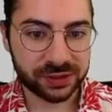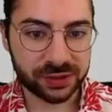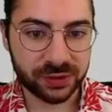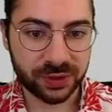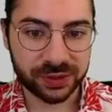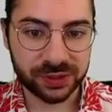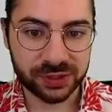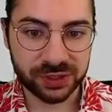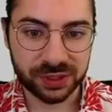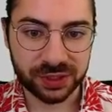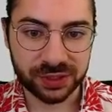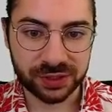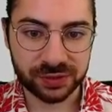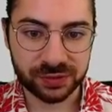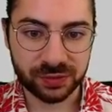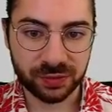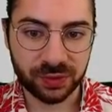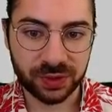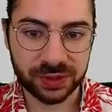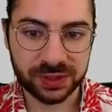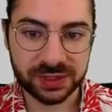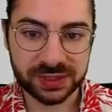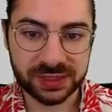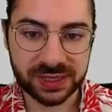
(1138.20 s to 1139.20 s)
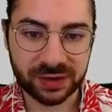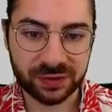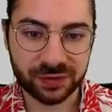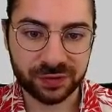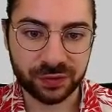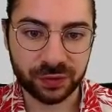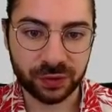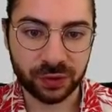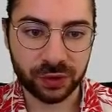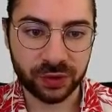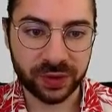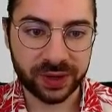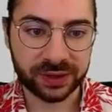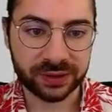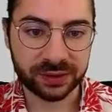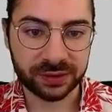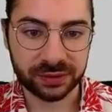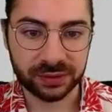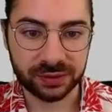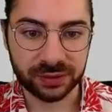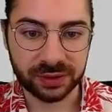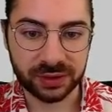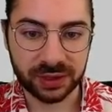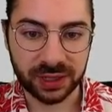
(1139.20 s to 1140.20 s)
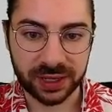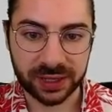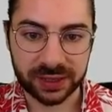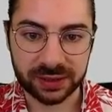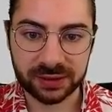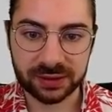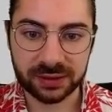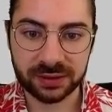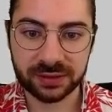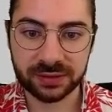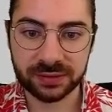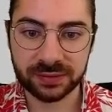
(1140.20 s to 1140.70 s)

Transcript: question is, what does our foreground look like?